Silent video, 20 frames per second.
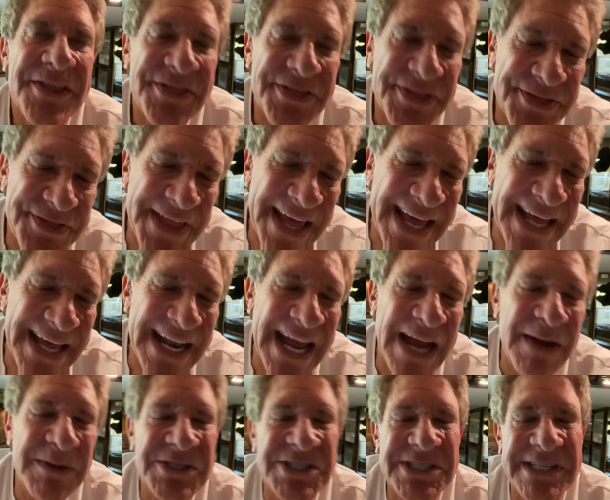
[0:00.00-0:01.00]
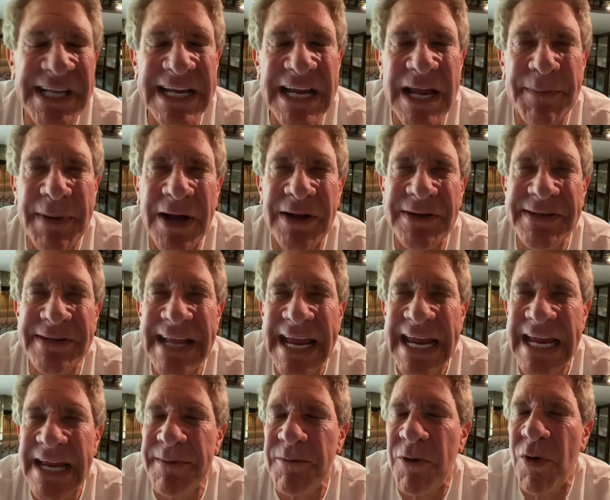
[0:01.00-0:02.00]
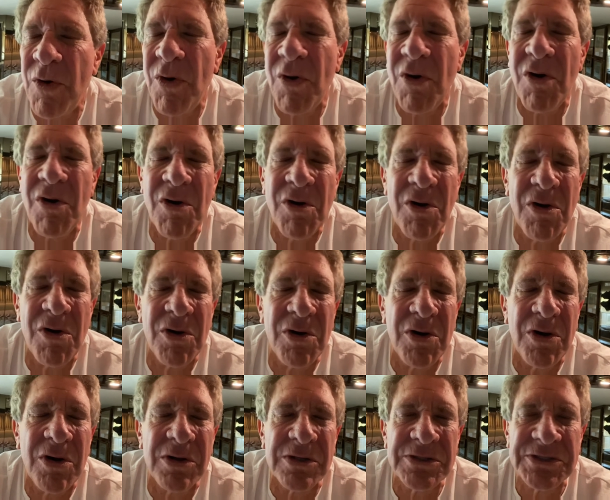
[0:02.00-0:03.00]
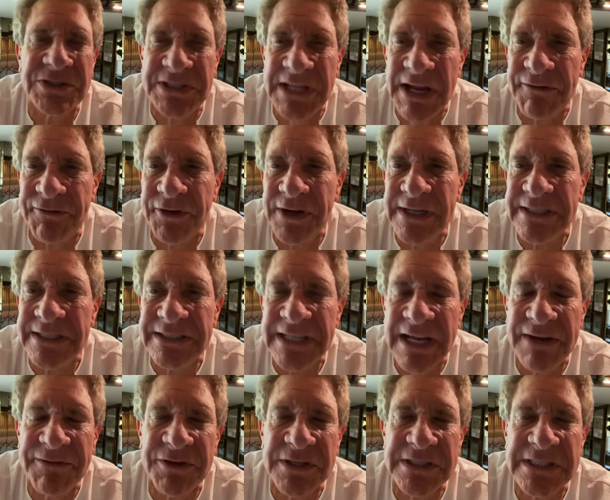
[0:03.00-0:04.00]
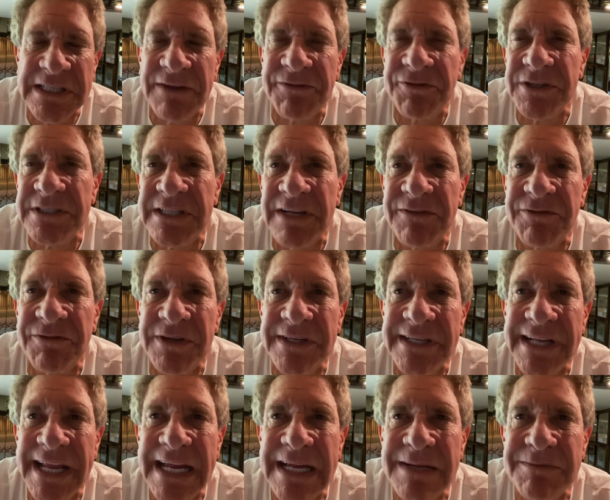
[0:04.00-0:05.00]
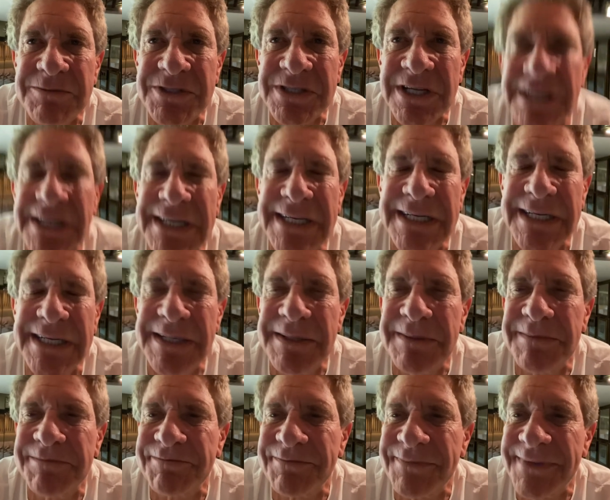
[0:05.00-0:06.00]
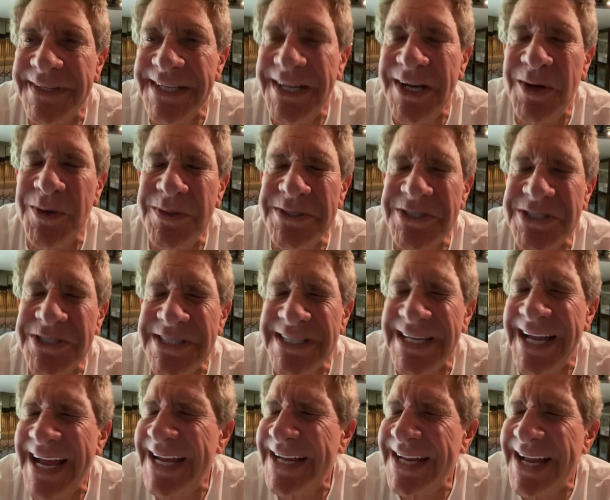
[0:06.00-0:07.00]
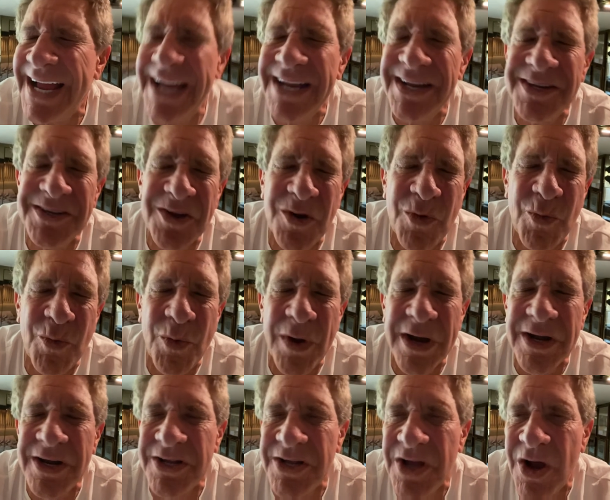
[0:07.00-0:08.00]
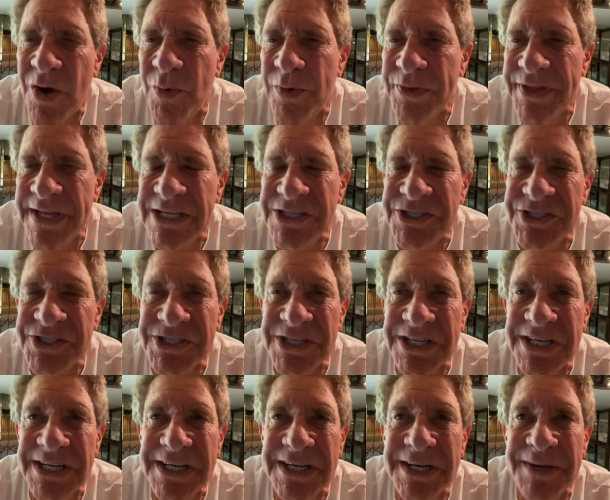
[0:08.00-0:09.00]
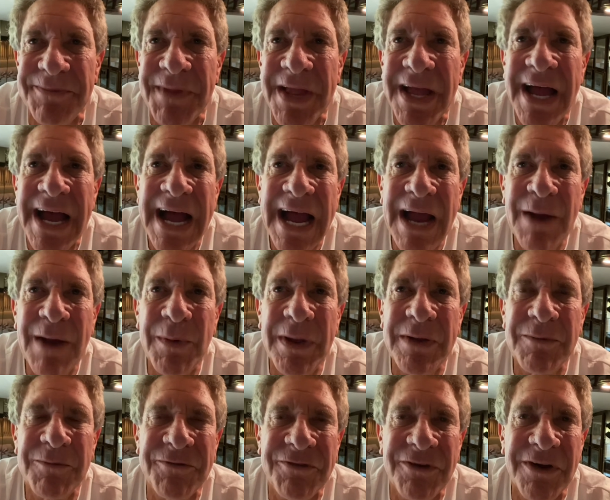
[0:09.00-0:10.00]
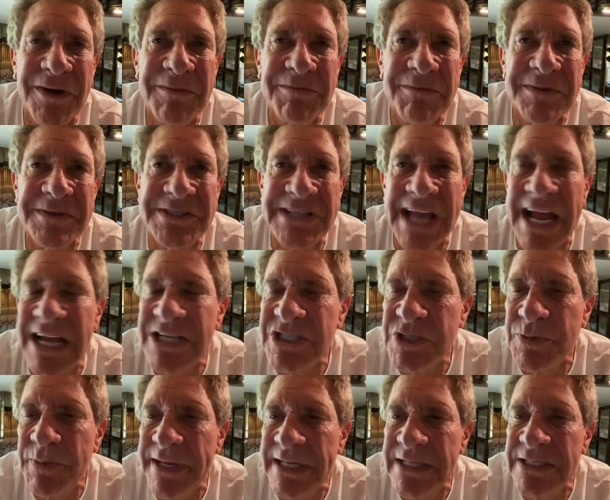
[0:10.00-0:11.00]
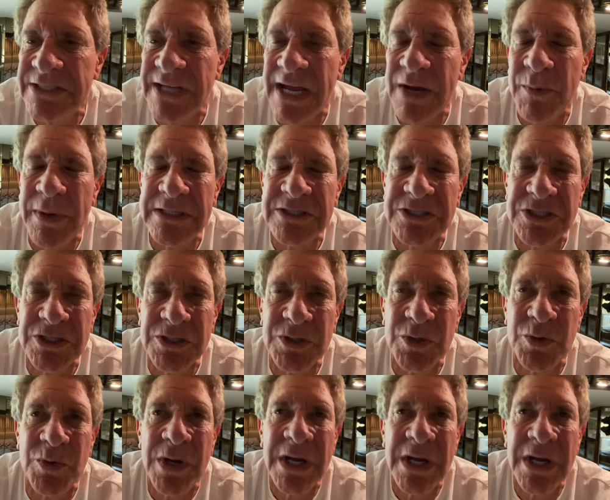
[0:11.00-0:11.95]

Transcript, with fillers: Then I was thinking about name all different, different, different, different names. Um, you know, it's I, I, didn't know where to go with this. Um, I went from Desmond. I went to